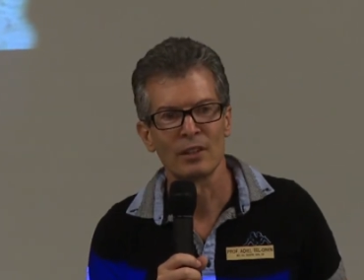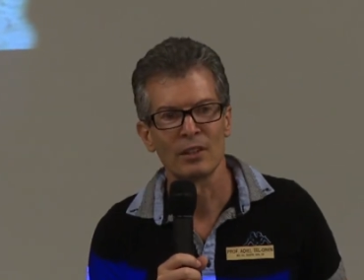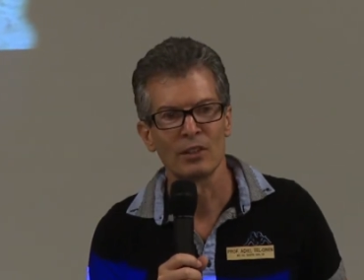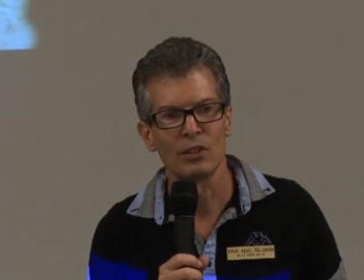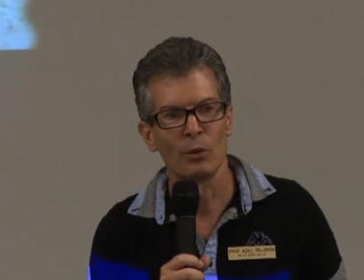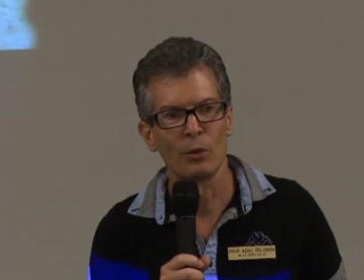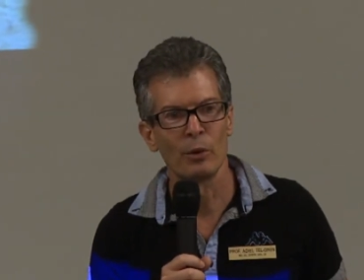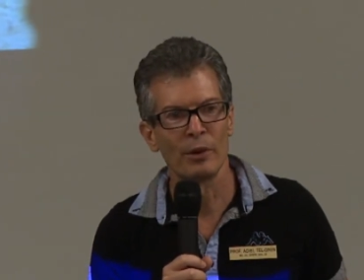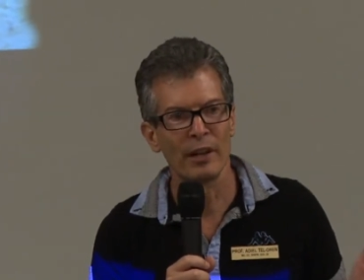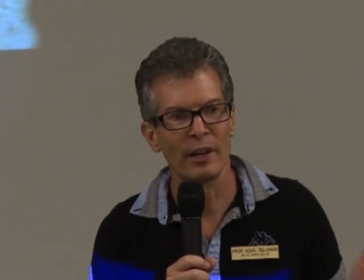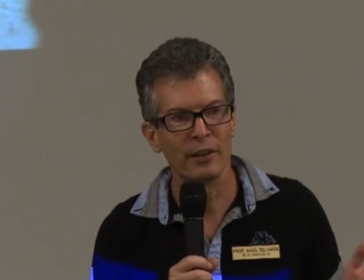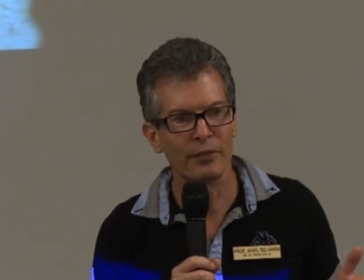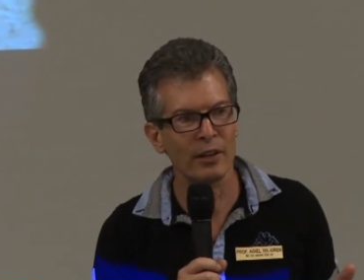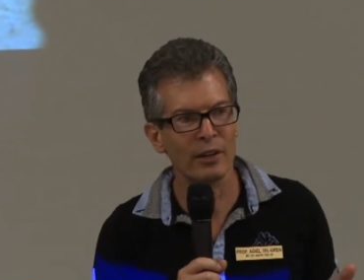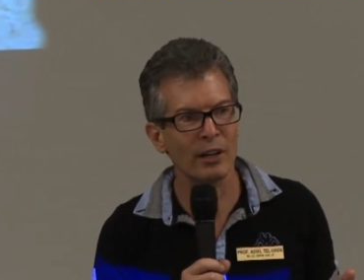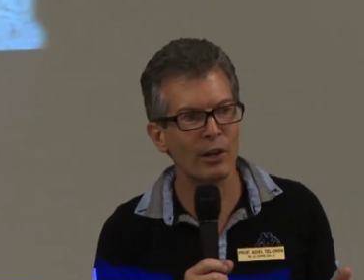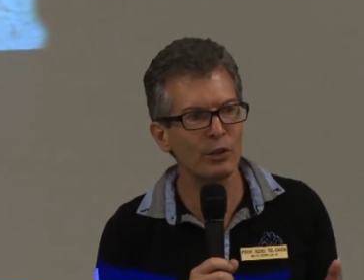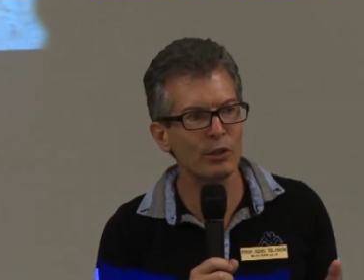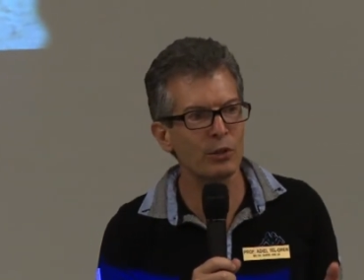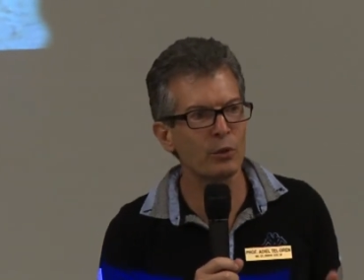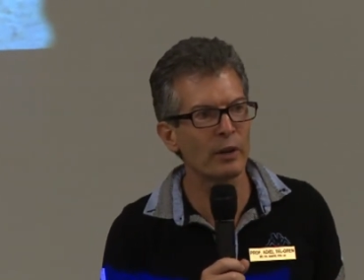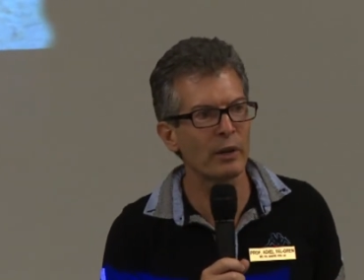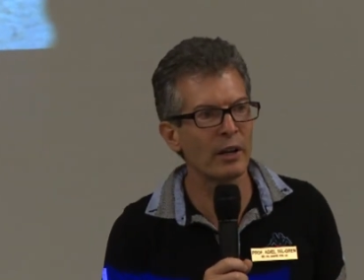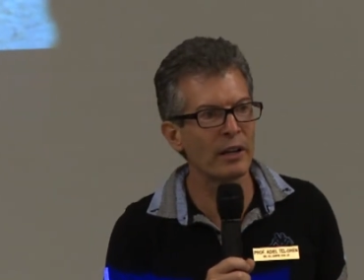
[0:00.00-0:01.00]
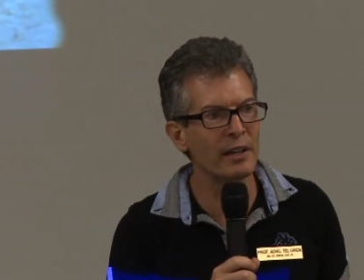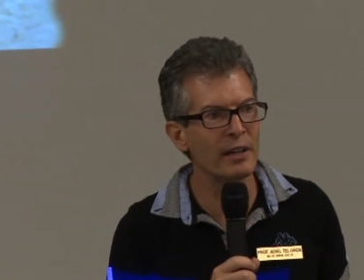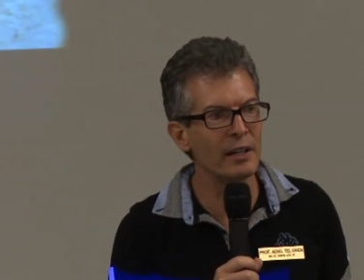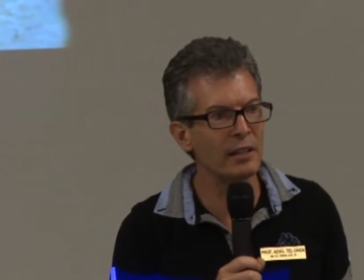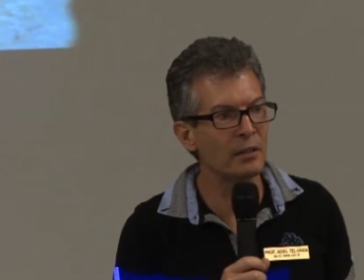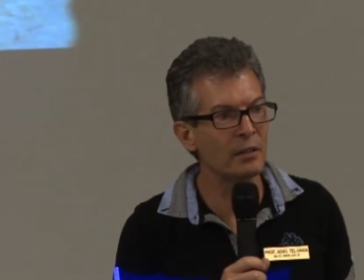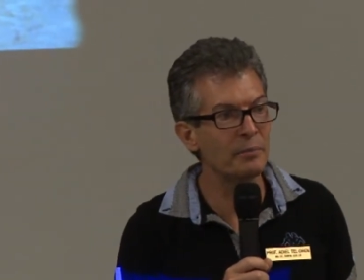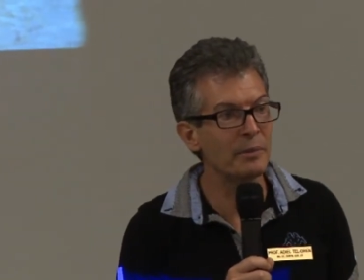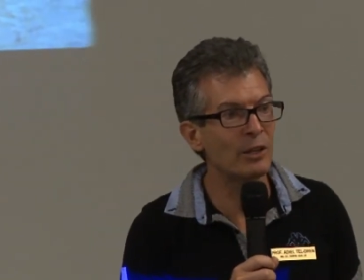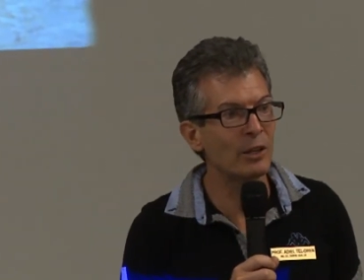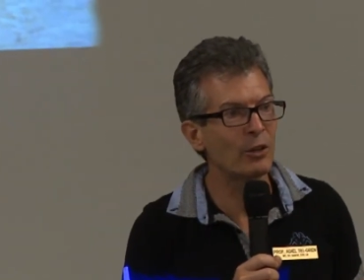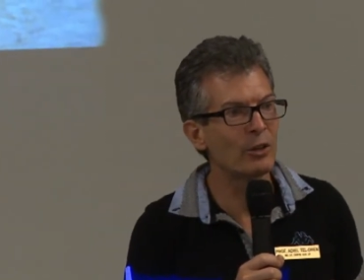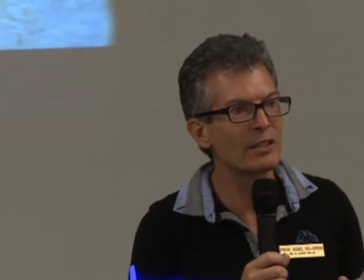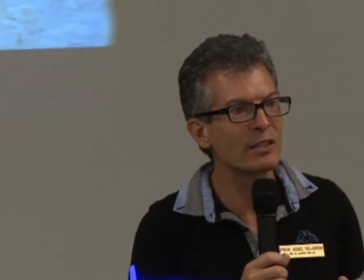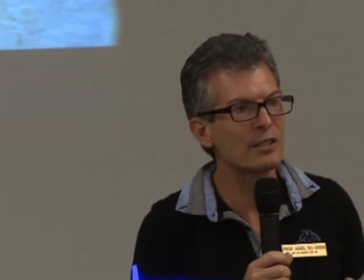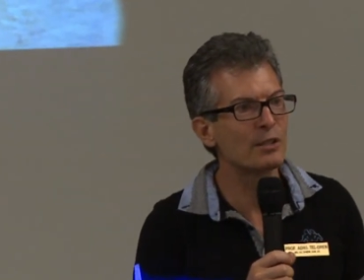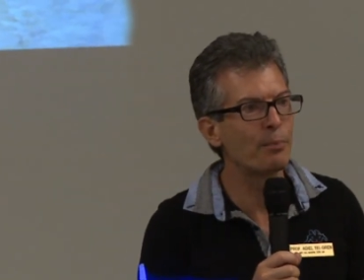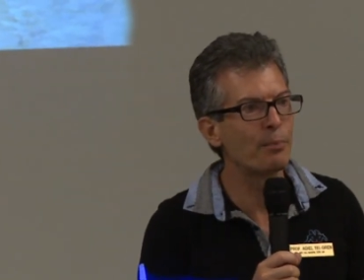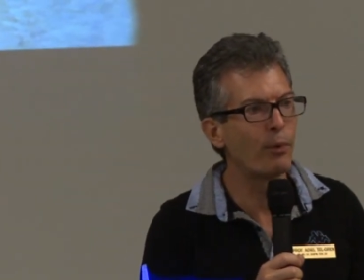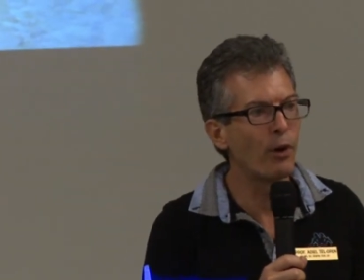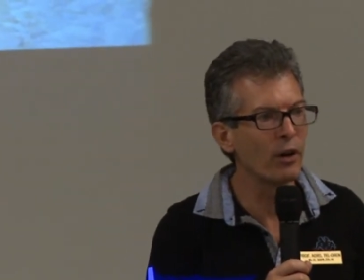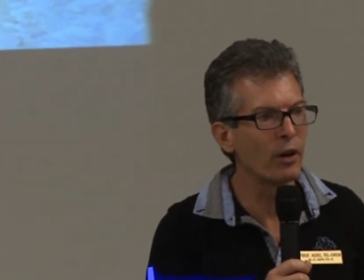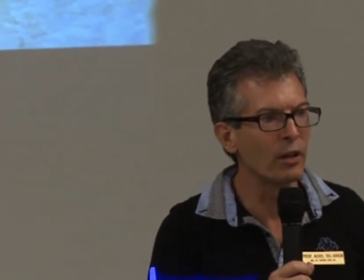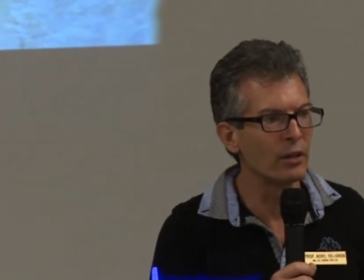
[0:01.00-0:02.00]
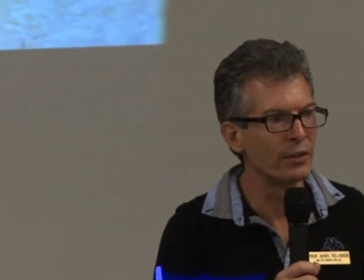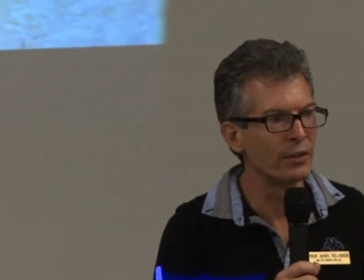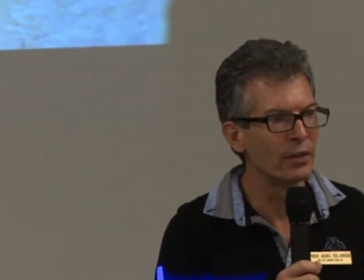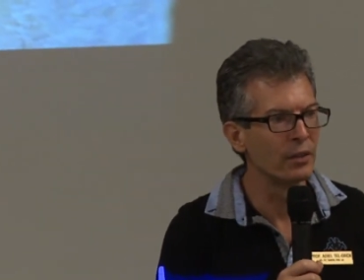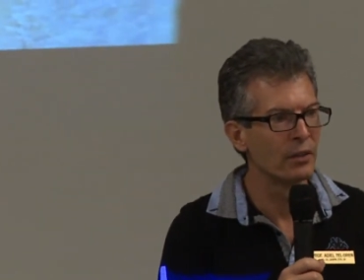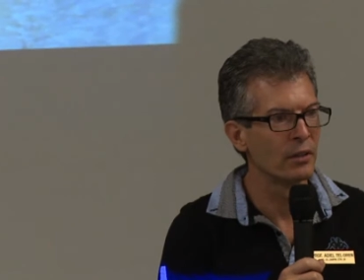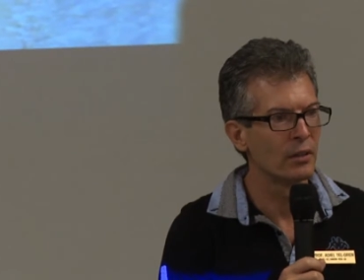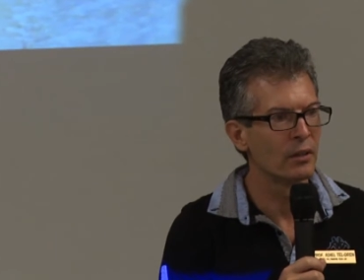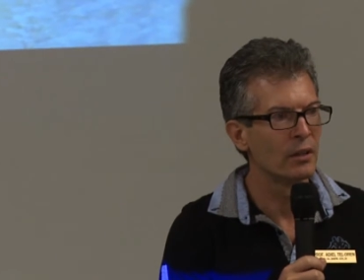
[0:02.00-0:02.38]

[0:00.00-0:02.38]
You will definitely not want to eat it because it's spoiled.